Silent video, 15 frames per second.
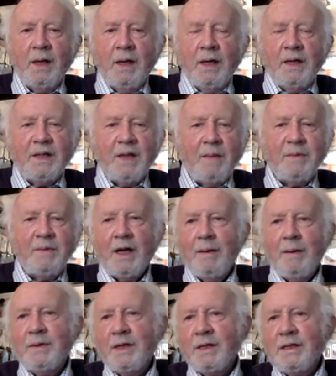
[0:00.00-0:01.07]

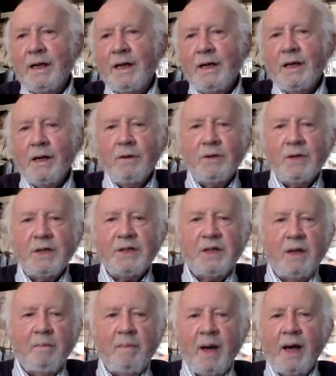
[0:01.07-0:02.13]
Sometimes as leader, you just
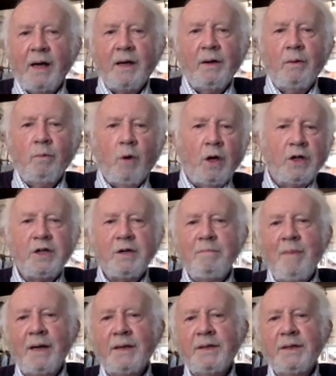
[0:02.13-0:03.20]
sit back and watch
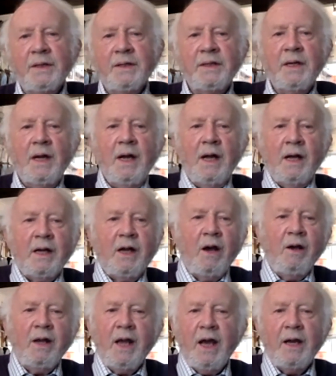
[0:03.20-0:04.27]
matters
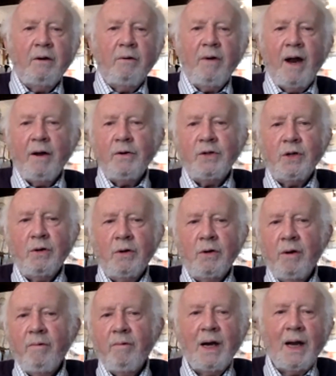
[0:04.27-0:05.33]
going ahead around you and
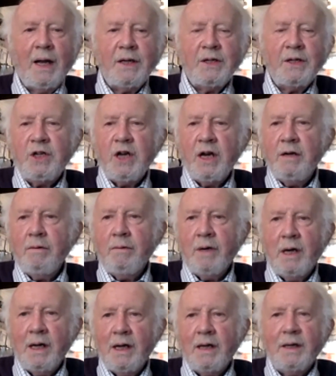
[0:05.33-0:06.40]
you realize
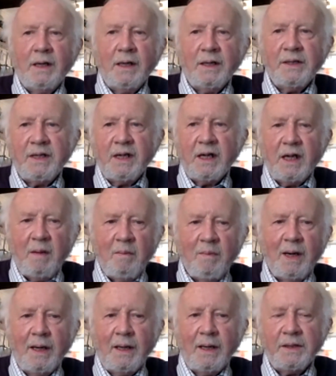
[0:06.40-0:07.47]
genuine learning is taking
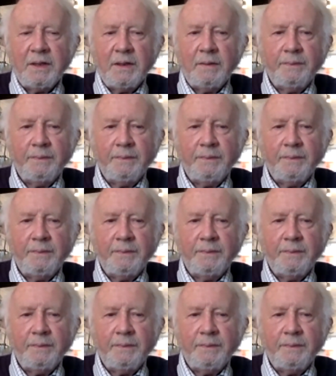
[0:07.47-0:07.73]
place.